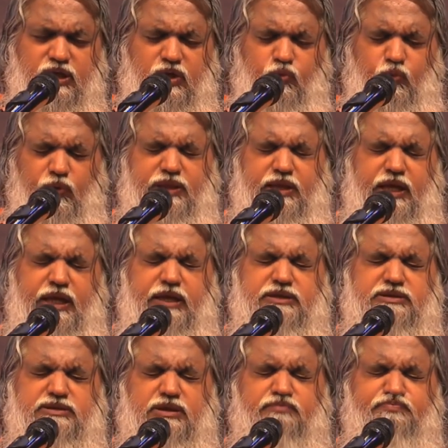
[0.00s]
with a
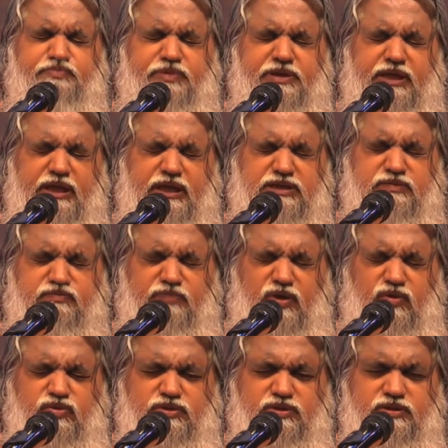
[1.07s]
trumpet in his
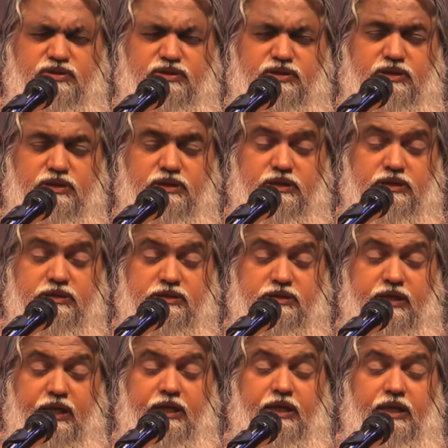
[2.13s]
mouth
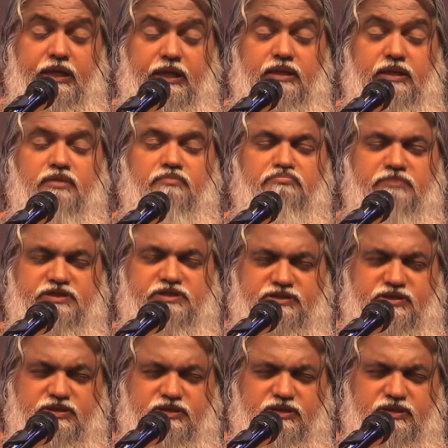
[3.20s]
standing in the
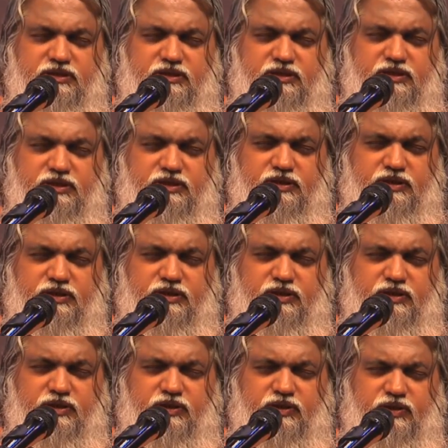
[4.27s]
midst
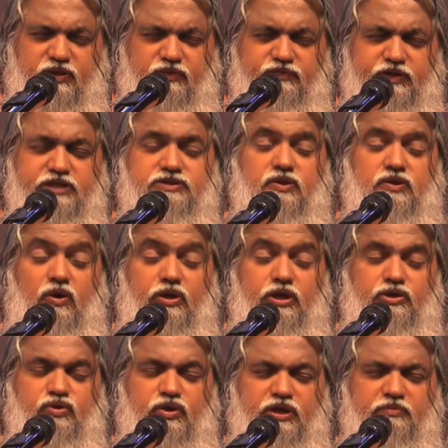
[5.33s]
of this
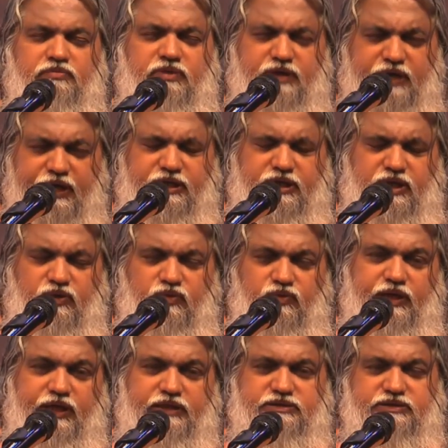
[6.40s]
auditorium right now,
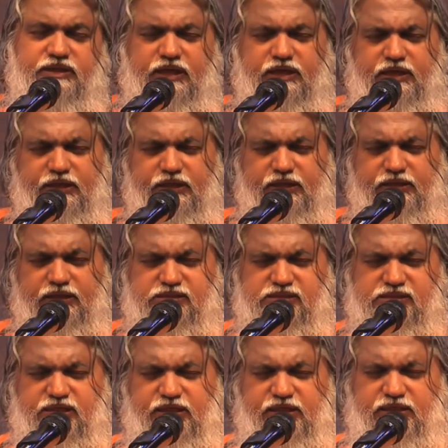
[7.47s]
exactly in the
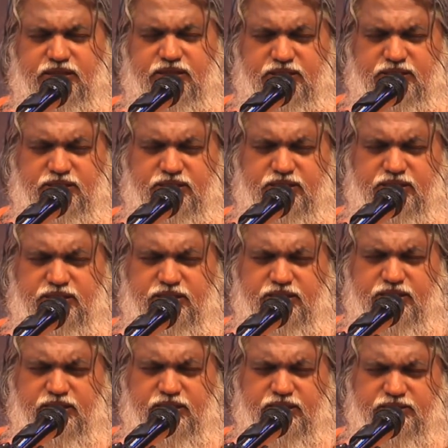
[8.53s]
center
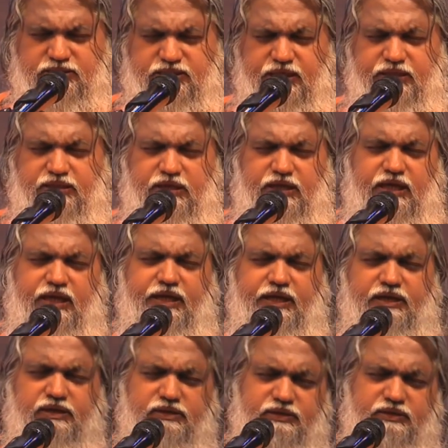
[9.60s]
aisle,
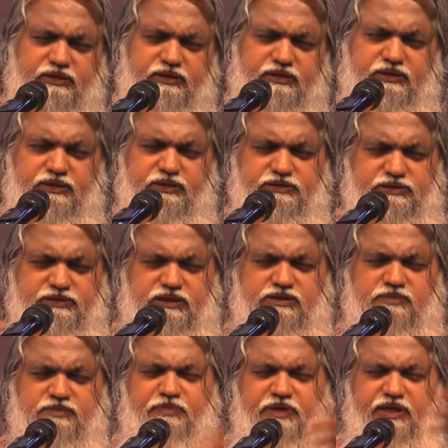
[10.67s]

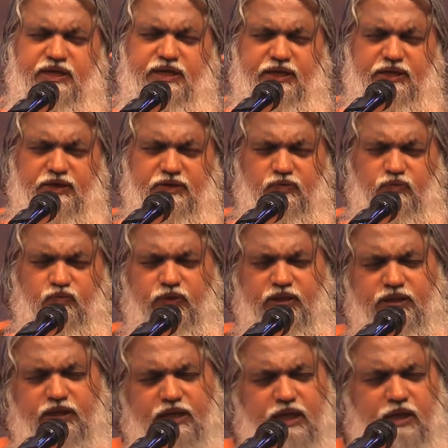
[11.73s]
just behind where
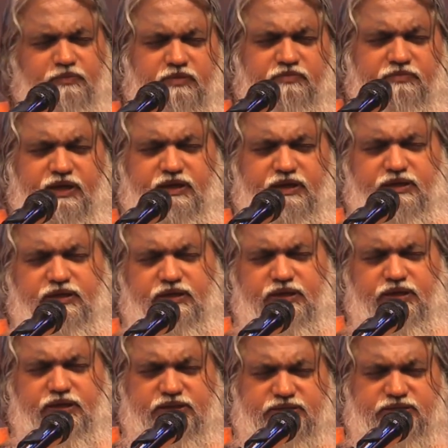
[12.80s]
the cameraman
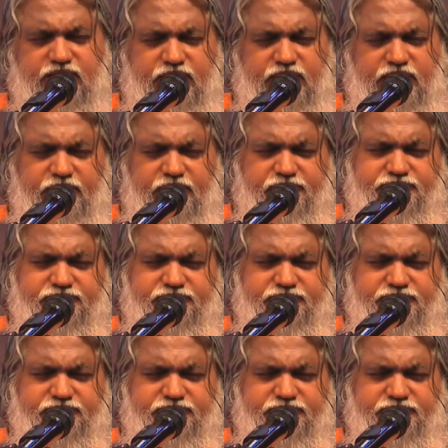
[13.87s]
is standing.